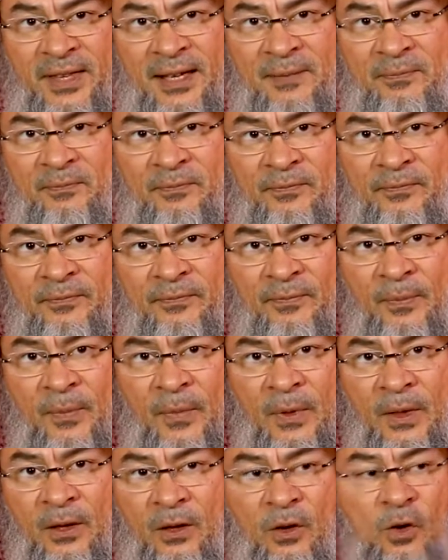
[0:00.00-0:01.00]
them
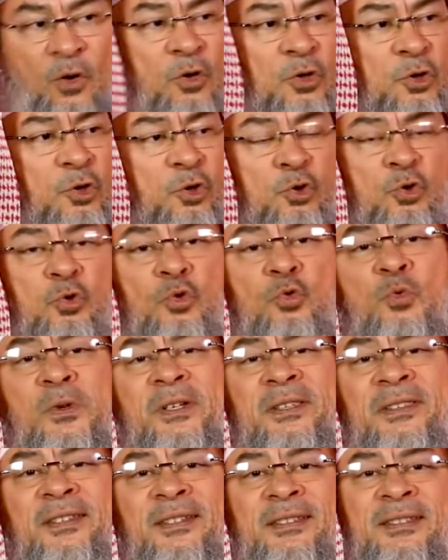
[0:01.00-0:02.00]
or two
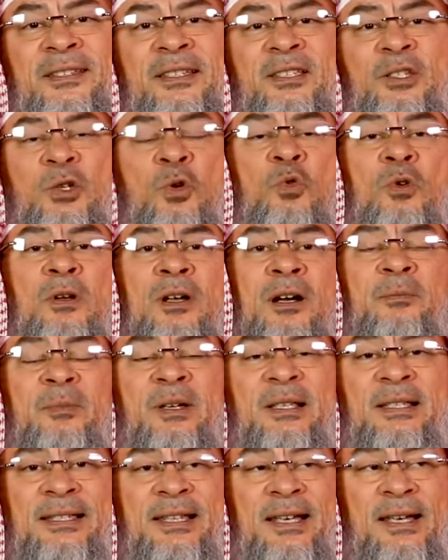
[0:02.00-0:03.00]
witnesses who come
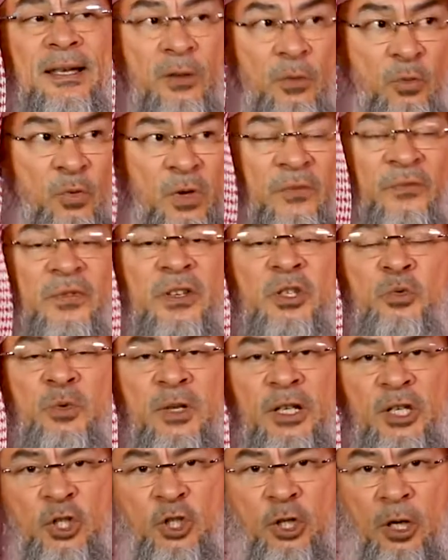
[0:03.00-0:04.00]
and say, We
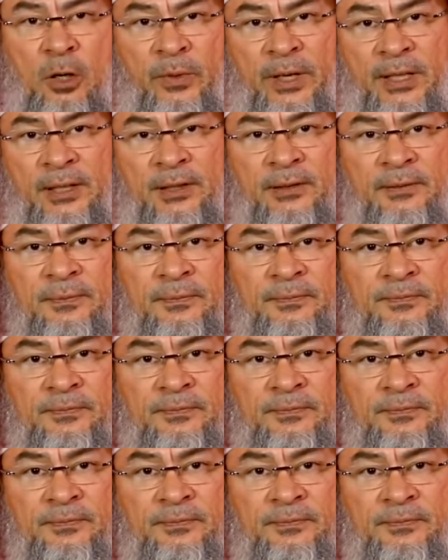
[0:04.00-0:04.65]
visually saw it?